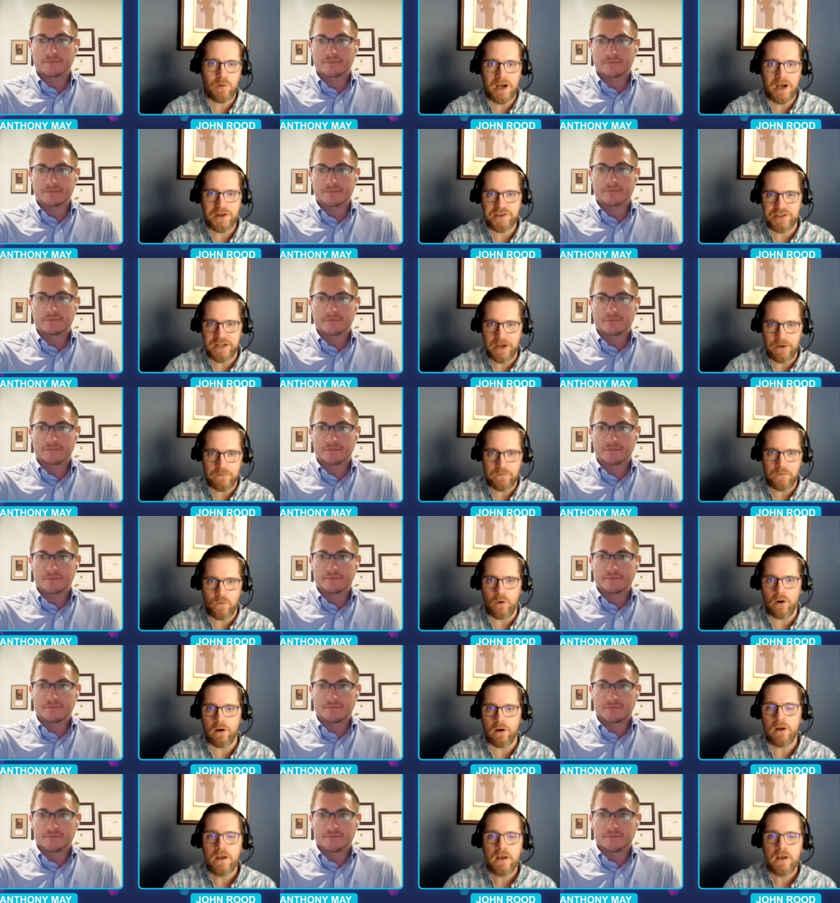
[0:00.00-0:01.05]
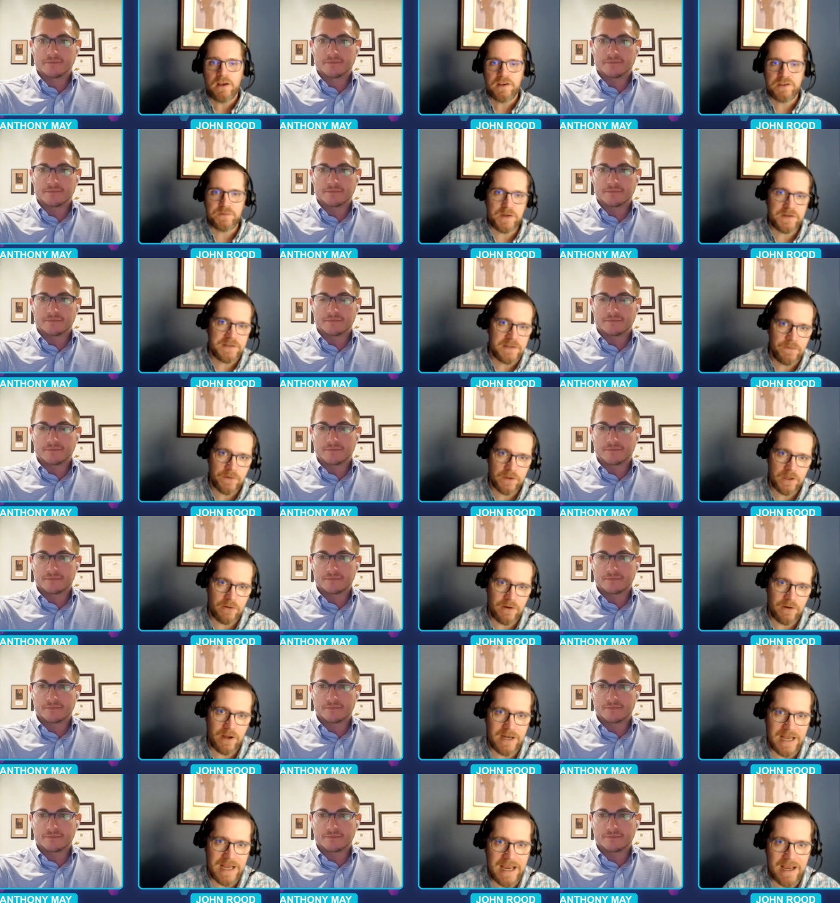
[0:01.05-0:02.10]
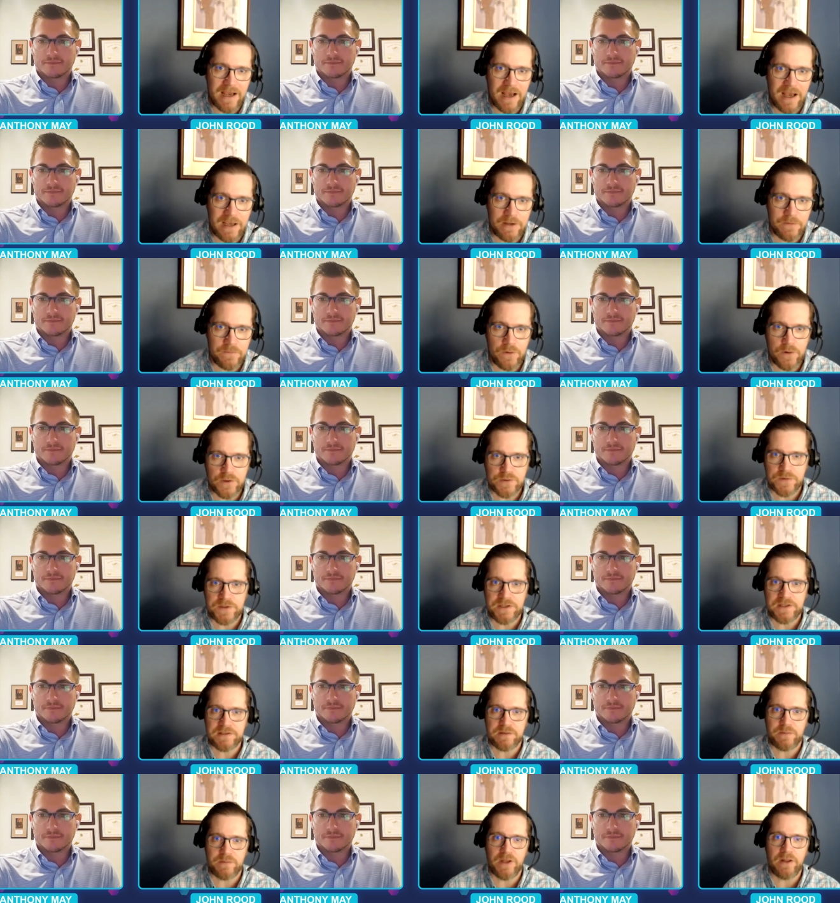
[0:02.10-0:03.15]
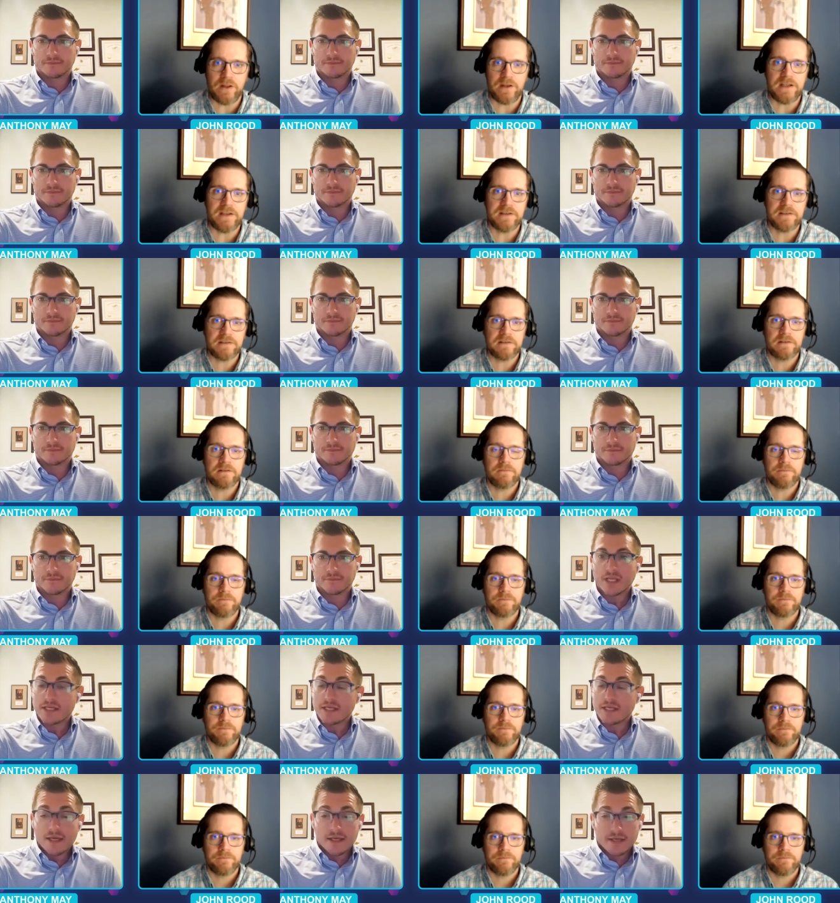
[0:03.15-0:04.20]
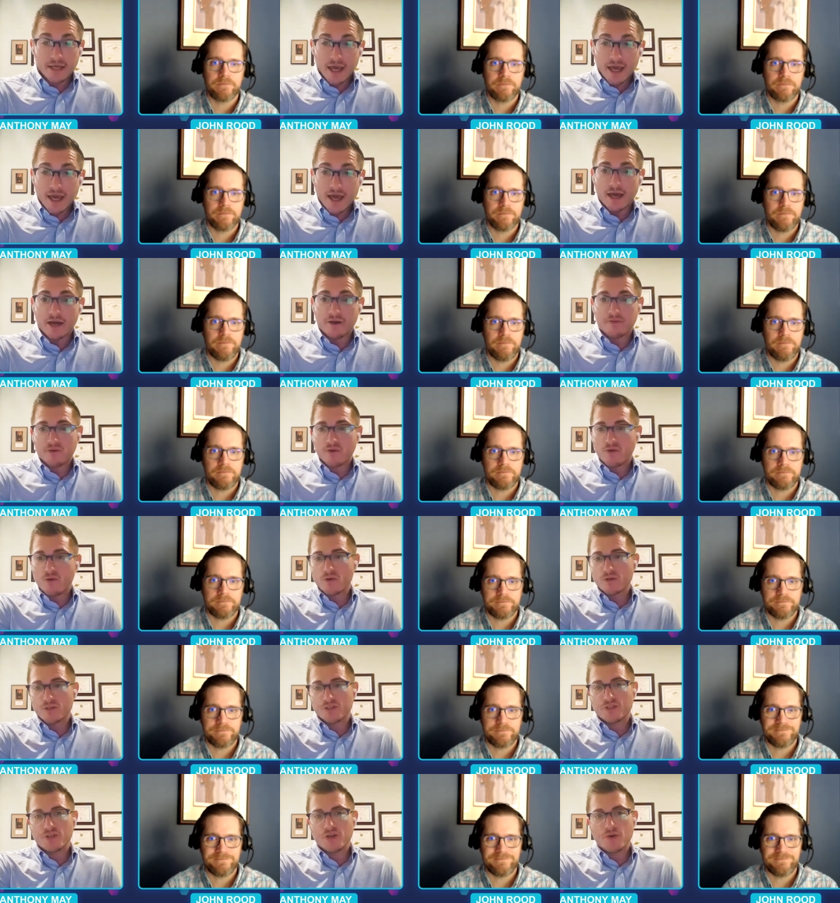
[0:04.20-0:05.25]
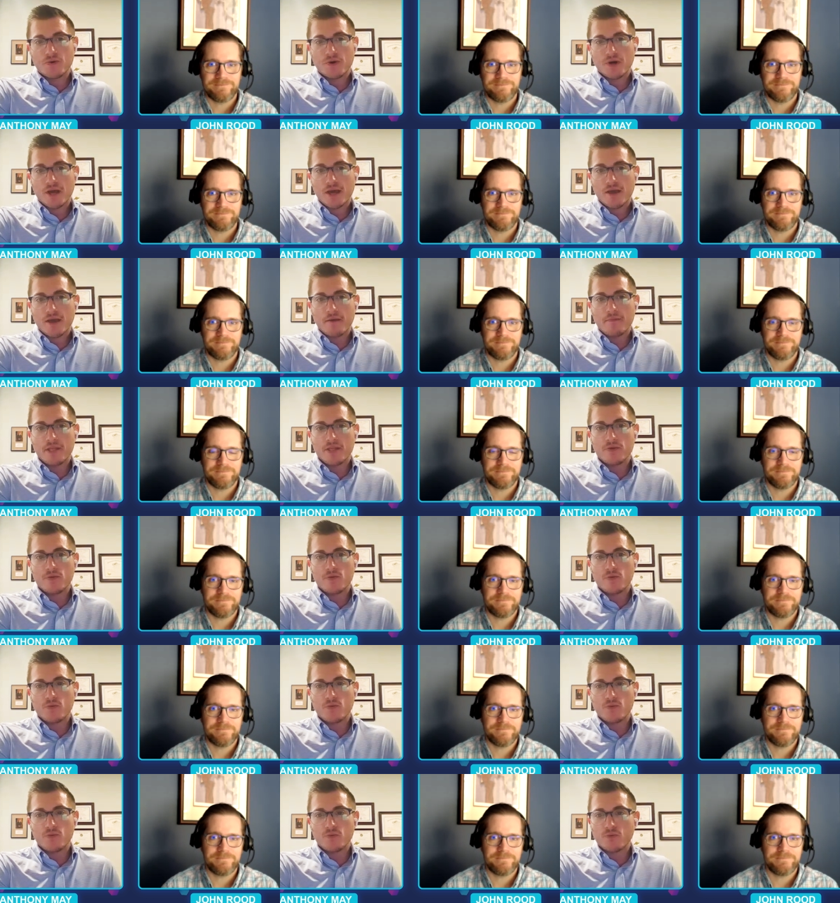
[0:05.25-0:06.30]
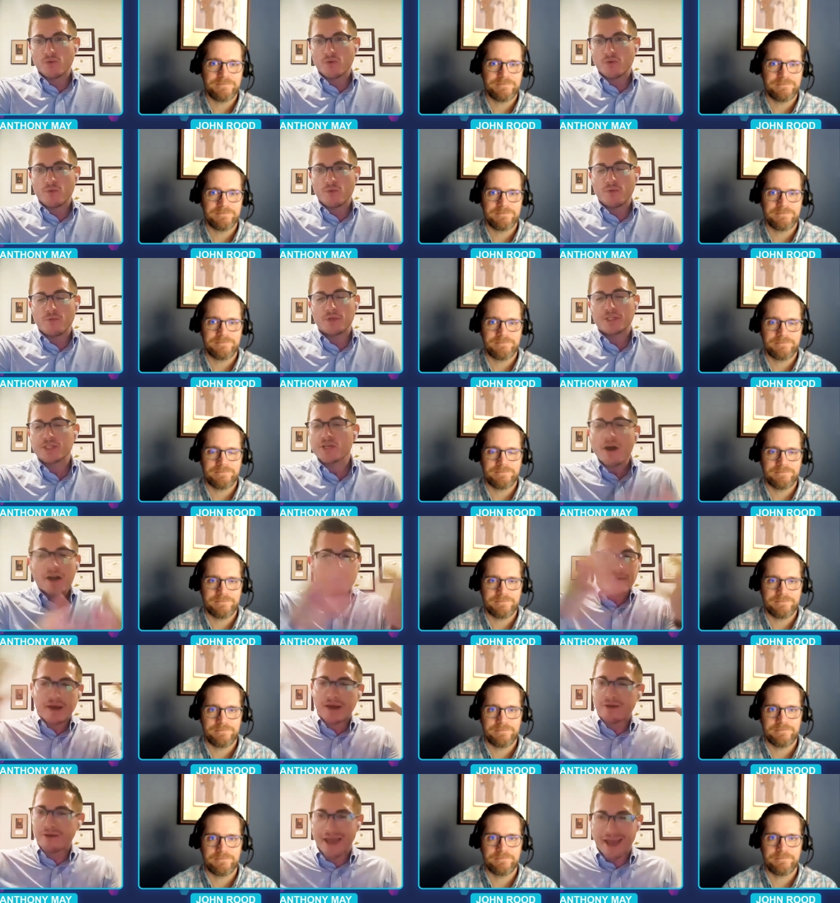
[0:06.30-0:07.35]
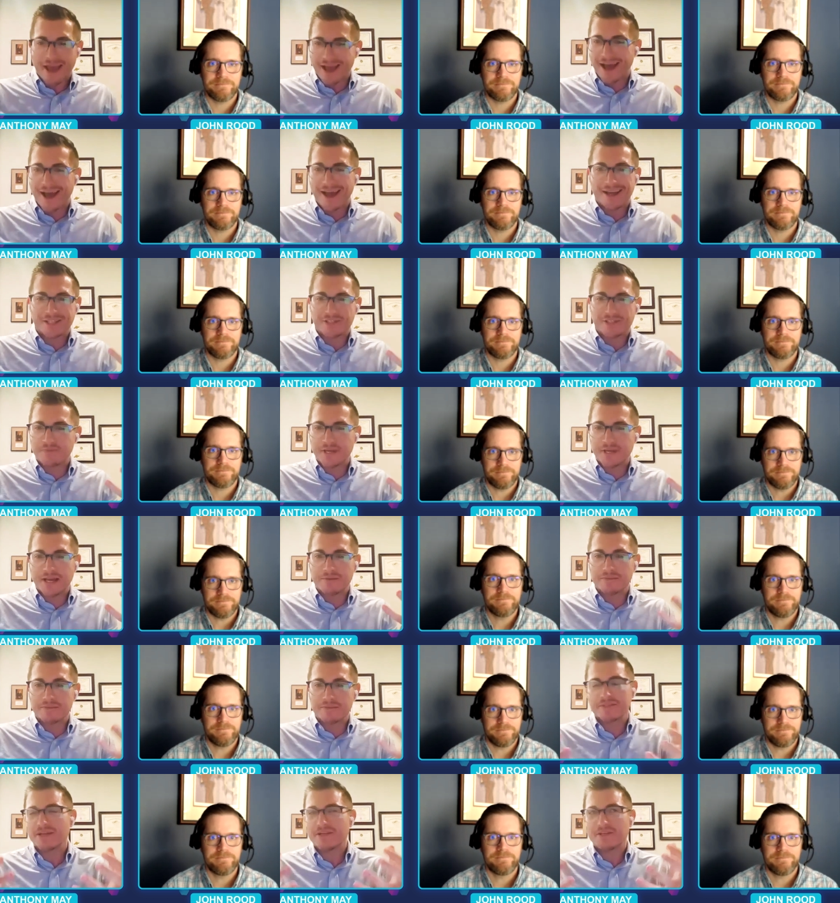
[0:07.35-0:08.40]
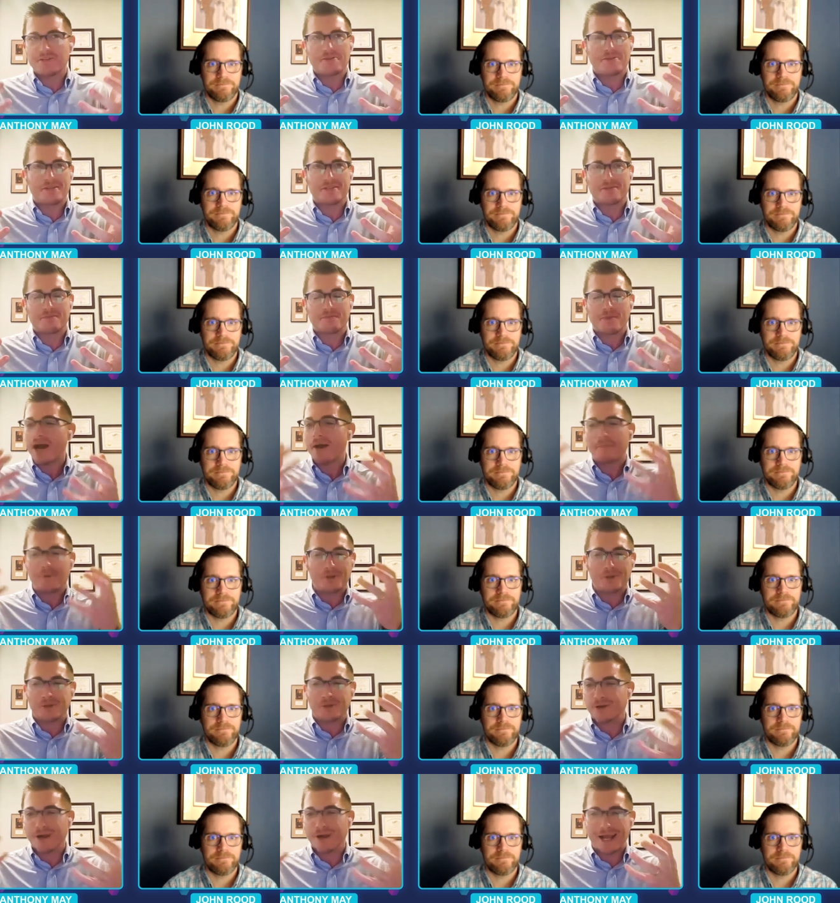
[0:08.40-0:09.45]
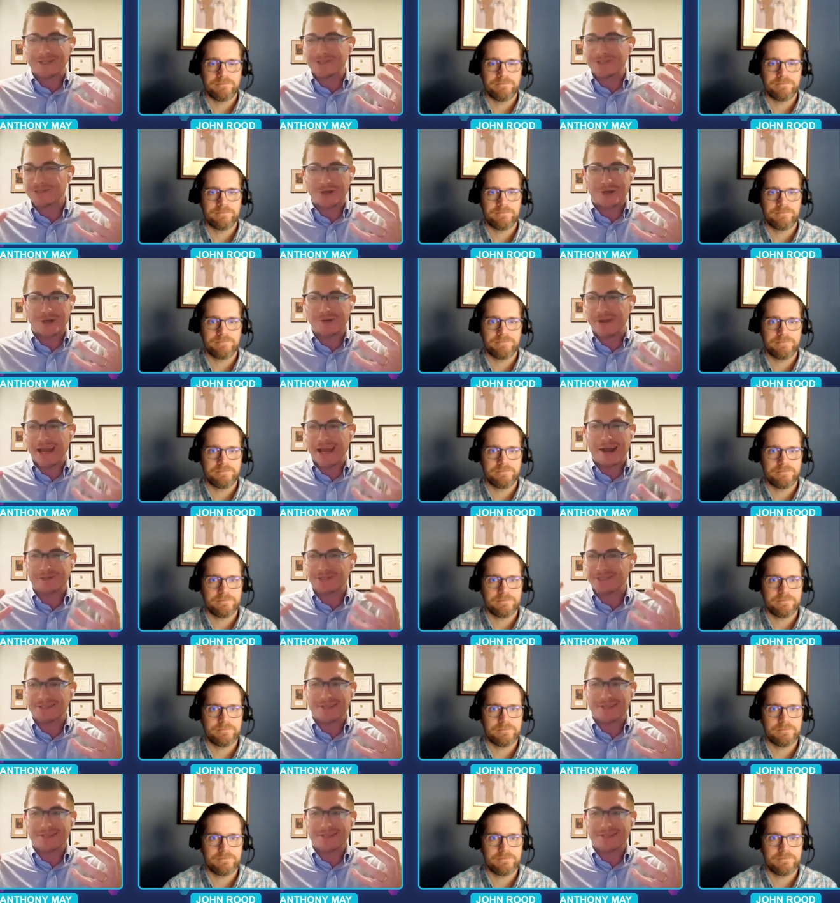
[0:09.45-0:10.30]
Speaker 1: watching out for, specifically around AI and folks with disabilities?
Speaker 2: Yeah, of course. So I mean, when we talk about AI, it's become such this popularized term now.